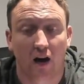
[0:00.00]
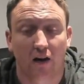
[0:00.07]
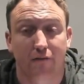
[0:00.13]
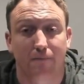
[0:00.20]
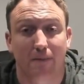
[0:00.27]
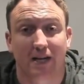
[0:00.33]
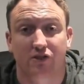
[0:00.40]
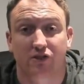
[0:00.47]
I've
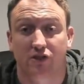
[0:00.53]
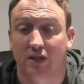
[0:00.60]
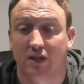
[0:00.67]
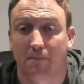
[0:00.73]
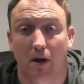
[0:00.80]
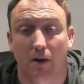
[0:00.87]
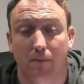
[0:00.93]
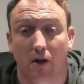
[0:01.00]
managed to
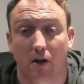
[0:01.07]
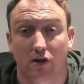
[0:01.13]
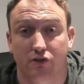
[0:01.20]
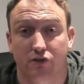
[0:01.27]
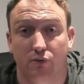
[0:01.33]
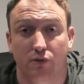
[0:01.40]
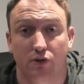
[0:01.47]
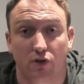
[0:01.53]
get my product
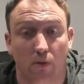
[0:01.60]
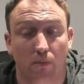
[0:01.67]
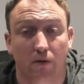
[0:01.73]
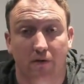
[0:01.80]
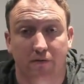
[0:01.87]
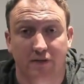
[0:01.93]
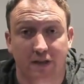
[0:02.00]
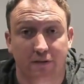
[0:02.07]
to a
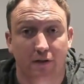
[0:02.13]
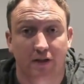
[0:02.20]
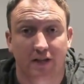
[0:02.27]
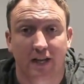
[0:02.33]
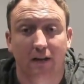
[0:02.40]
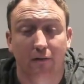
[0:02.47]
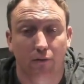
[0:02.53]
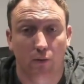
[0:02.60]
number of different
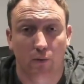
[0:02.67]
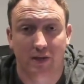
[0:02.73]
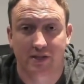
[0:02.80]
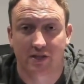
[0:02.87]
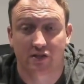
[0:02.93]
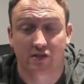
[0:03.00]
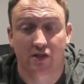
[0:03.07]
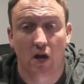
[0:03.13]

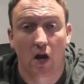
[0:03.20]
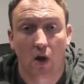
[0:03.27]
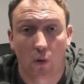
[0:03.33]
influencers